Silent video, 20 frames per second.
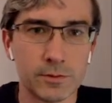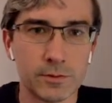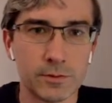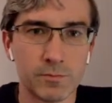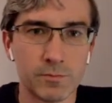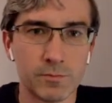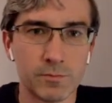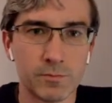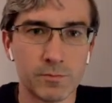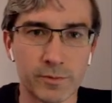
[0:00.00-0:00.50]

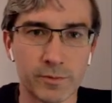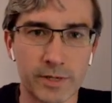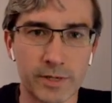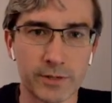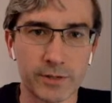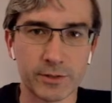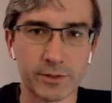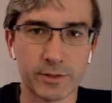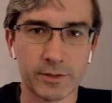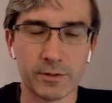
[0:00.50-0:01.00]

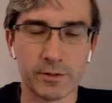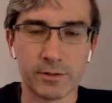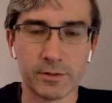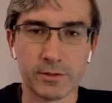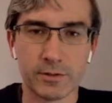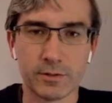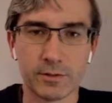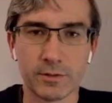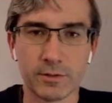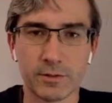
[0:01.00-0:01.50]
Moderation.
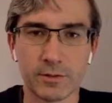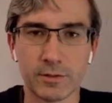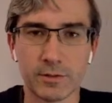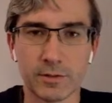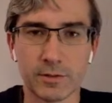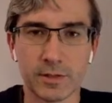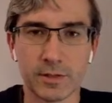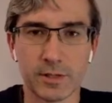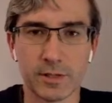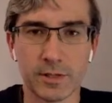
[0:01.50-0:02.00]

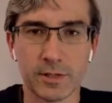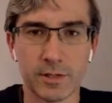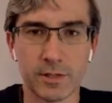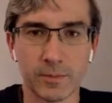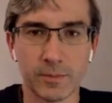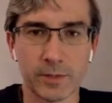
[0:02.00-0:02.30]
There